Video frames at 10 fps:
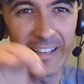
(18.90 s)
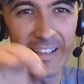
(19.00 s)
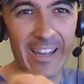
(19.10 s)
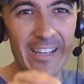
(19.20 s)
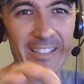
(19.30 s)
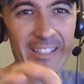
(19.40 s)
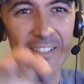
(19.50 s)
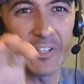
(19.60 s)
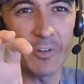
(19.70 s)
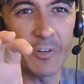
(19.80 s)
And
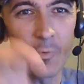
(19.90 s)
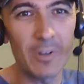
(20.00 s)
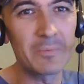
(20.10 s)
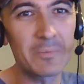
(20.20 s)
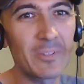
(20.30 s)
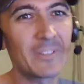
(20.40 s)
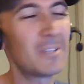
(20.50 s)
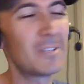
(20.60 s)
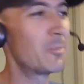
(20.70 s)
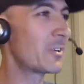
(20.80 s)
welcome to the
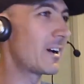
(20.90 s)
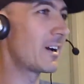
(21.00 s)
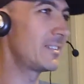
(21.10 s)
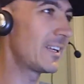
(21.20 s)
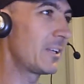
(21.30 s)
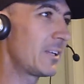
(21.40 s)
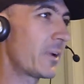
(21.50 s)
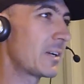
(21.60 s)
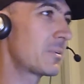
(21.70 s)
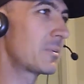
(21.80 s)
Tim Wukar Daily
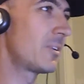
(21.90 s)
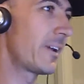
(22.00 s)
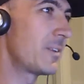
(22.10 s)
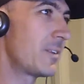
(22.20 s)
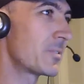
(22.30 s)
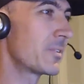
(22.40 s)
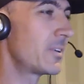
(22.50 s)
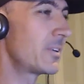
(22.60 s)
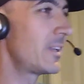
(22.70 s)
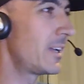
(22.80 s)
Wake Up Call. Andrew
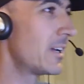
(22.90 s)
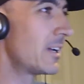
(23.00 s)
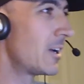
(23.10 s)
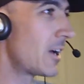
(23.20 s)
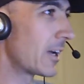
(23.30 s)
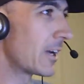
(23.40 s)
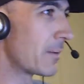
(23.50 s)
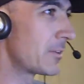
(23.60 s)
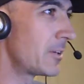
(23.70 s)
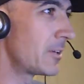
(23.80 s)
Crute here,
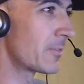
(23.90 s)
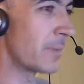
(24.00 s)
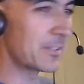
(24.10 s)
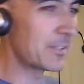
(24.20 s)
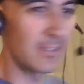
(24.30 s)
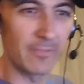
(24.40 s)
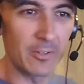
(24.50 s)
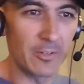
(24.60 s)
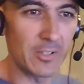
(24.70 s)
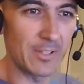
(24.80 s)
coming to you from actually the
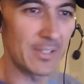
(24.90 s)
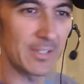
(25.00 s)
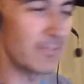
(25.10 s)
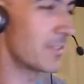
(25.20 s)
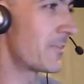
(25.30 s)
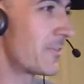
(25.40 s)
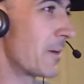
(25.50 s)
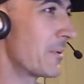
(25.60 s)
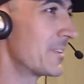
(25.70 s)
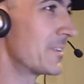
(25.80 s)
future, the 7th of
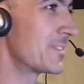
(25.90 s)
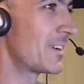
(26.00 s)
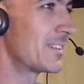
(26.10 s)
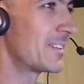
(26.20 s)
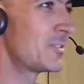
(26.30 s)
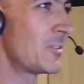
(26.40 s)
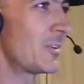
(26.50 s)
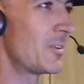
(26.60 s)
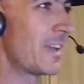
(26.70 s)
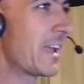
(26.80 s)
February. It's
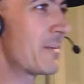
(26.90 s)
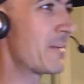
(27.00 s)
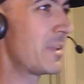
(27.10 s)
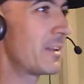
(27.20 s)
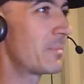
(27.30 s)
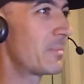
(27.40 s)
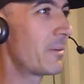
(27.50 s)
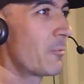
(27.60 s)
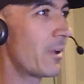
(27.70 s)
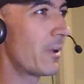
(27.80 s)
2:30 a.m. here, but
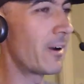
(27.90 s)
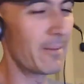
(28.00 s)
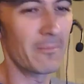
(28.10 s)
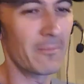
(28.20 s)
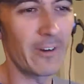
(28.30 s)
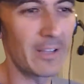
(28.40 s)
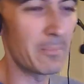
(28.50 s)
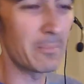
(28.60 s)
I am ready and